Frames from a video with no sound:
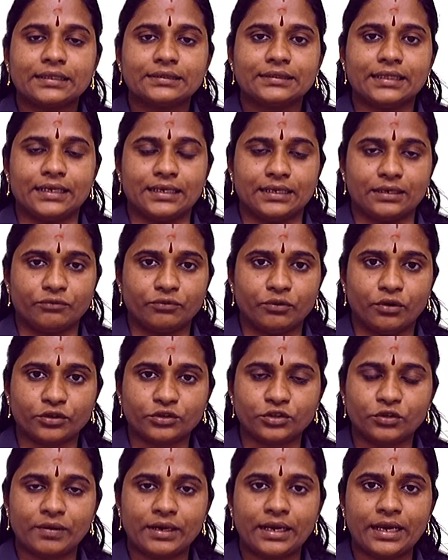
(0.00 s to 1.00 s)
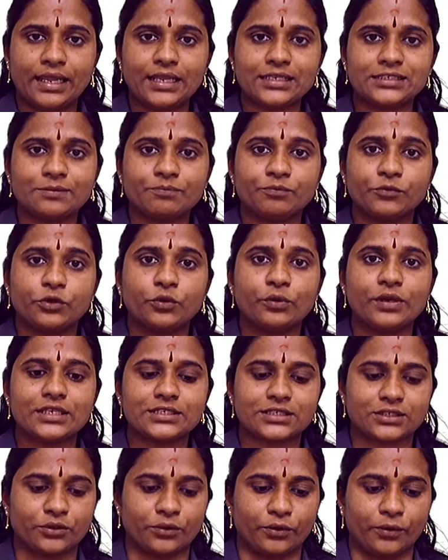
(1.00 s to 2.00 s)
Then fourth one is
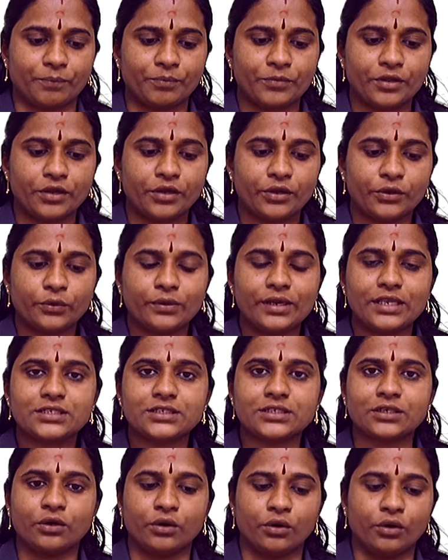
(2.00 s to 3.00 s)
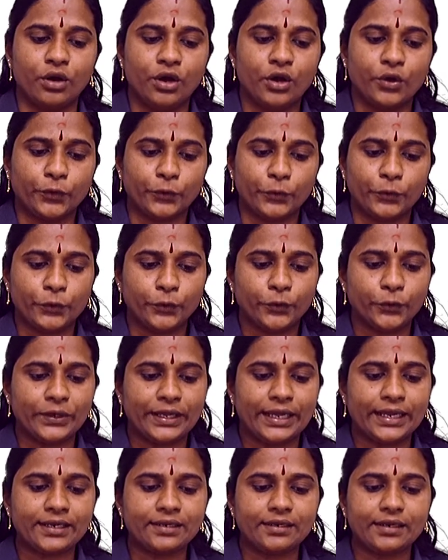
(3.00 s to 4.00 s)
UNESCO UNESCO U
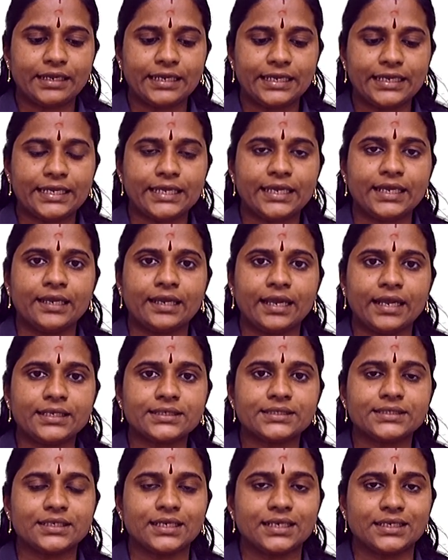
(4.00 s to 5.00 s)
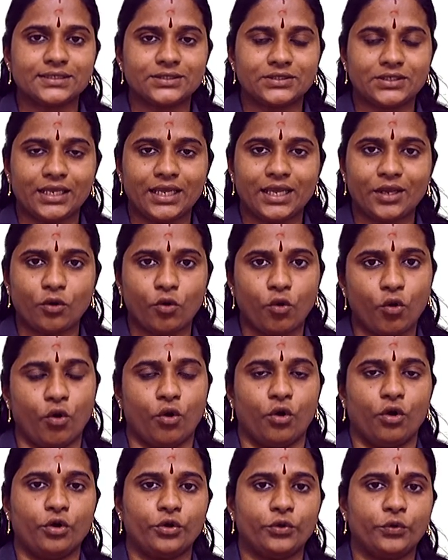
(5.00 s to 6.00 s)
N E S C O
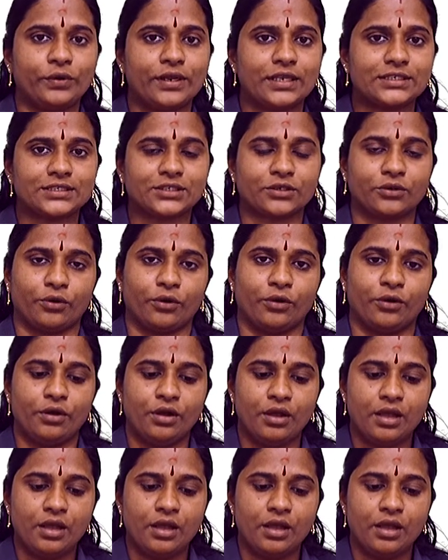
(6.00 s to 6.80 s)
UNESCO